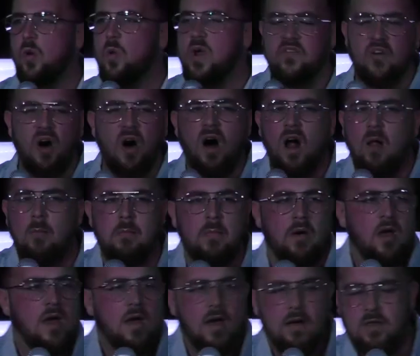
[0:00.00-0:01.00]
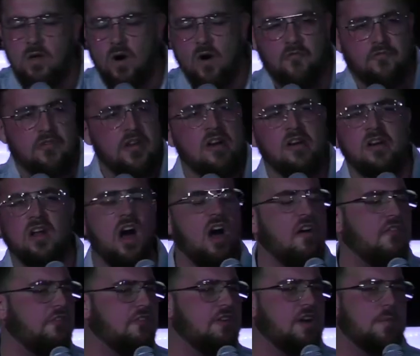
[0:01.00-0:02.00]
we've all, you know, veered
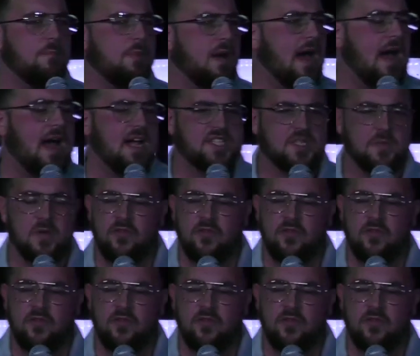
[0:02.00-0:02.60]
off on our paths.